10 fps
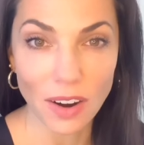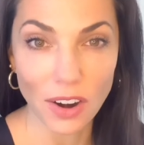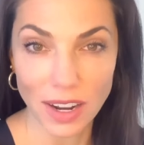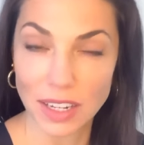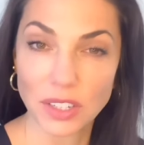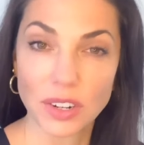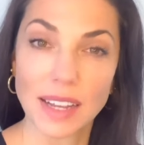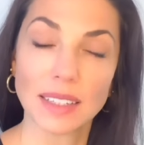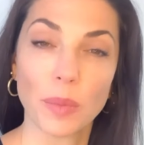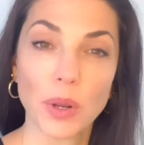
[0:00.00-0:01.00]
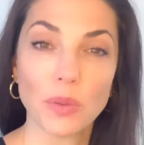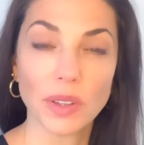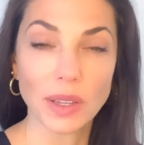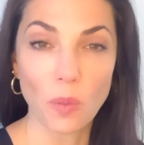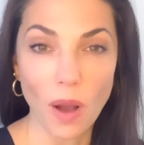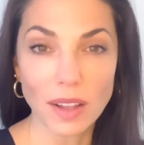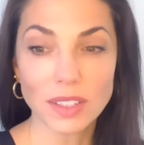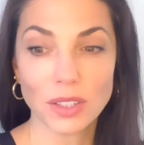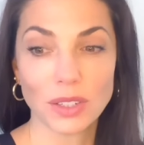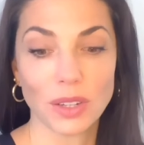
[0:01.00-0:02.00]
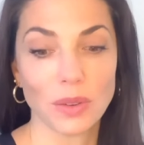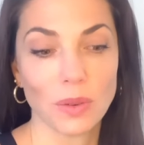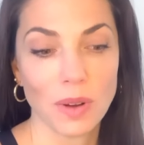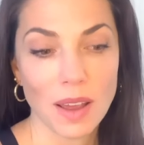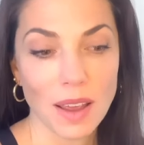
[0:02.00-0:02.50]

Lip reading: our industry as someone who really wants to